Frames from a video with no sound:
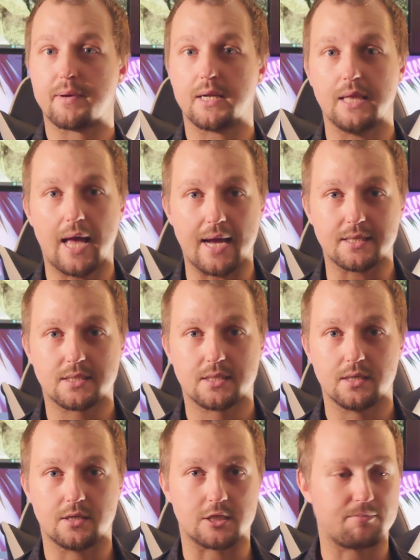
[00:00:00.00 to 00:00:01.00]
But
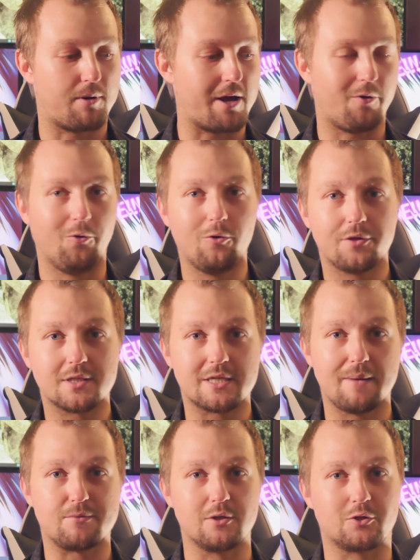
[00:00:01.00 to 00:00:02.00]
alas, despite all the
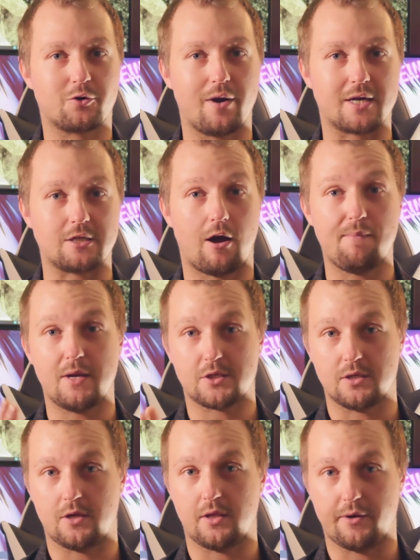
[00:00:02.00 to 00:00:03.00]
tips and tricks I
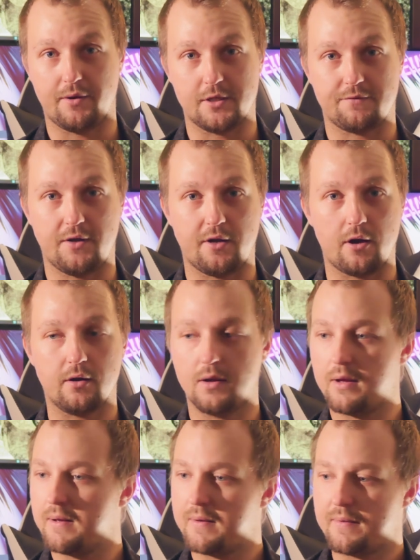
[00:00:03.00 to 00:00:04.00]
mentioned earlier in this video,
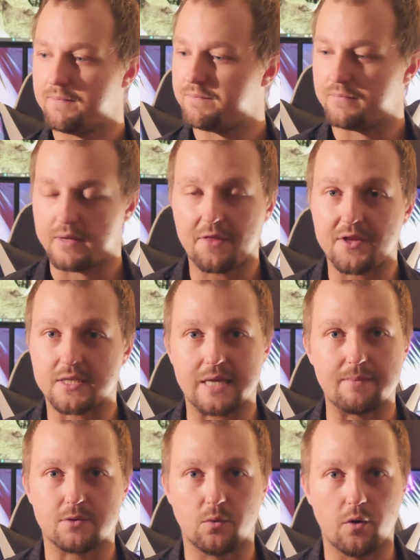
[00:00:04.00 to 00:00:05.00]
nothing
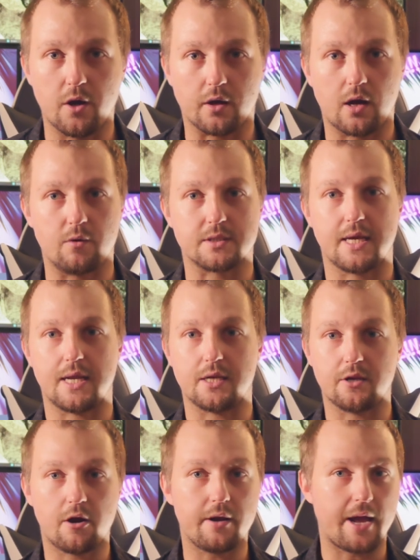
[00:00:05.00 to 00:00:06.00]
seemed to work. I was
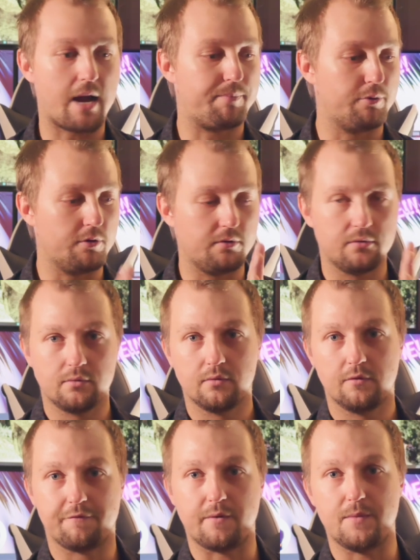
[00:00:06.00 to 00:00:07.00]
getting no output
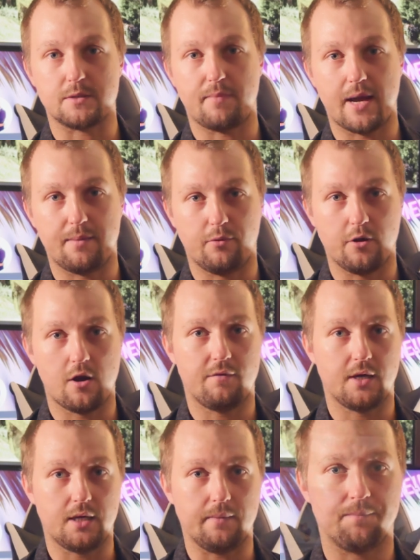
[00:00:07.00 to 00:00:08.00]
from this bad boy
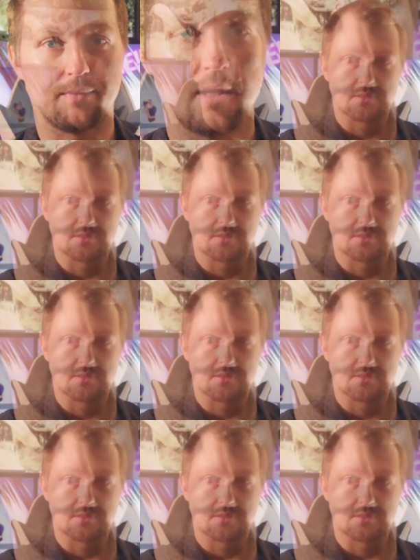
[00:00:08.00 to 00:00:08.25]
over here.